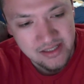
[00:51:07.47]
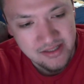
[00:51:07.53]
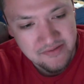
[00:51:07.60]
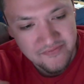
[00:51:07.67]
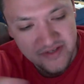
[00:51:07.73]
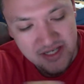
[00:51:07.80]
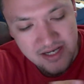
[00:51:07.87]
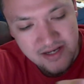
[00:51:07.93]

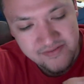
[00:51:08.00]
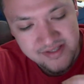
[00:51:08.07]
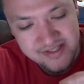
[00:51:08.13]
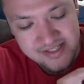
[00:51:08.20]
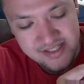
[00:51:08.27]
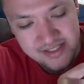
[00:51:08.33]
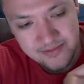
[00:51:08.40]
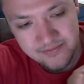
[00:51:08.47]
if you haven't
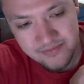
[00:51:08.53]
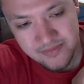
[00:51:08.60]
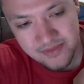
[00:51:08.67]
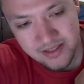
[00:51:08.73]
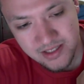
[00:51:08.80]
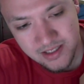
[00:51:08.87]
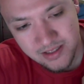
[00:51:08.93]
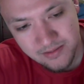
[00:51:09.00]
seen,
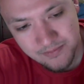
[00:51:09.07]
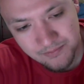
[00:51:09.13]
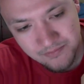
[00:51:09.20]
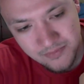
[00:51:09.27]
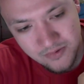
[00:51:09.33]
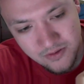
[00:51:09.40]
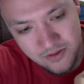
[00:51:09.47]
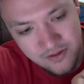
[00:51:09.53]

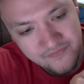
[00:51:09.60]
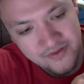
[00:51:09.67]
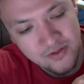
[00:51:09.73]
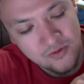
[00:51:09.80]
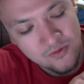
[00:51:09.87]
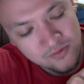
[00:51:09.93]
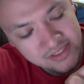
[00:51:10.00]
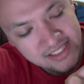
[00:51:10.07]
or if
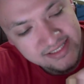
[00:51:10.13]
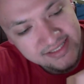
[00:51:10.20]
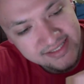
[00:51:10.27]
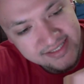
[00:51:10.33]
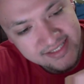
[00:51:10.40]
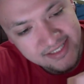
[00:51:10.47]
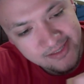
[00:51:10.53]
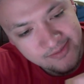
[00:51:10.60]
you would like to
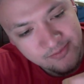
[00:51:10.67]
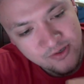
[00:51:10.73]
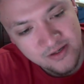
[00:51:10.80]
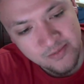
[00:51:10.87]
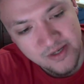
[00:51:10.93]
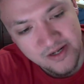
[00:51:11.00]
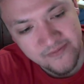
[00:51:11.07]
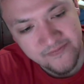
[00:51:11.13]
see more
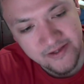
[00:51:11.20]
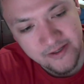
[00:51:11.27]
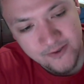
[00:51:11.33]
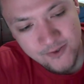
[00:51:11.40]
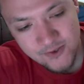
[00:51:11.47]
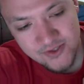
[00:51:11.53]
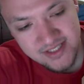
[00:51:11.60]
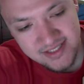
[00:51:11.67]
of my
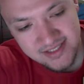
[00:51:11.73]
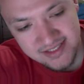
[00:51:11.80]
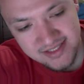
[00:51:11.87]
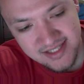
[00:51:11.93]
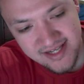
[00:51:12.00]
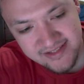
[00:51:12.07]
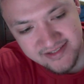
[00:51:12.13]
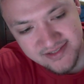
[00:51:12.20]
videos, click
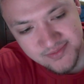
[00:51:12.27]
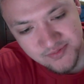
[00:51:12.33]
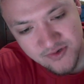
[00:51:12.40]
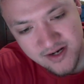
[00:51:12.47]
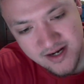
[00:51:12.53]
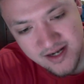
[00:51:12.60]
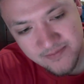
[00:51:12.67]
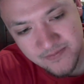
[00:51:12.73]
that
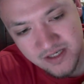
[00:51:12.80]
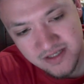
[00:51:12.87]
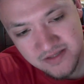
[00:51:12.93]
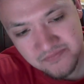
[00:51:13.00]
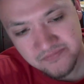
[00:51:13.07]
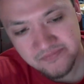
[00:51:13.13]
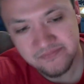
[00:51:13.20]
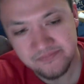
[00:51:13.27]
subscribe
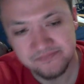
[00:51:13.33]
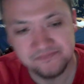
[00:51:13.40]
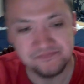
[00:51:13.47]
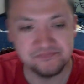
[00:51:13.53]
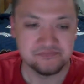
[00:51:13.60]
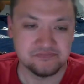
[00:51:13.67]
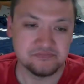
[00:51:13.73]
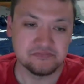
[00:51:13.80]
button
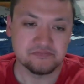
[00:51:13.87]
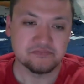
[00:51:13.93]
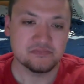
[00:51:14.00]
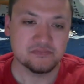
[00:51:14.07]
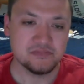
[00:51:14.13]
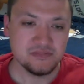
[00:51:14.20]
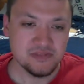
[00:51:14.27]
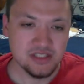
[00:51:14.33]

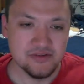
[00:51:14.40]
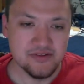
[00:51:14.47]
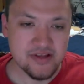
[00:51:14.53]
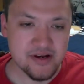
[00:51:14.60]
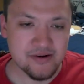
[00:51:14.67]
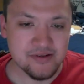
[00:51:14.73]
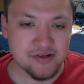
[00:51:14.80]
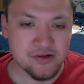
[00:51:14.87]

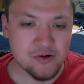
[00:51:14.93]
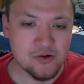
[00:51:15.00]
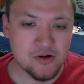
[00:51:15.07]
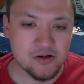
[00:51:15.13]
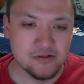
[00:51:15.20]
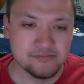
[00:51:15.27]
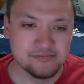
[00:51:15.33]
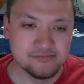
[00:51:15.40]
there in the
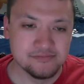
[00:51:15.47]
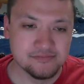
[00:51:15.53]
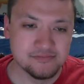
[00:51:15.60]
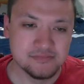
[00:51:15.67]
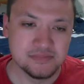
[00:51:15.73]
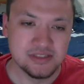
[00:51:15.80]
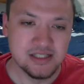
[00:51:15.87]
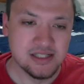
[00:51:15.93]
corner.
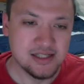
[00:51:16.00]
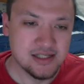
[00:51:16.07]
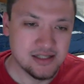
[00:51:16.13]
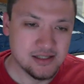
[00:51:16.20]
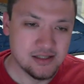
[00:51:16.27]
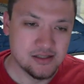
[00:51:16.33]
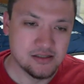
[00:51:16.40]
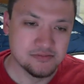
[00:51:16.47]

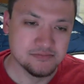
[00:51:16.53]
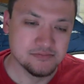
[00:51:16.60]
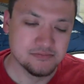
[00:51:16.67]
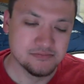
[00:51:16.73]
Click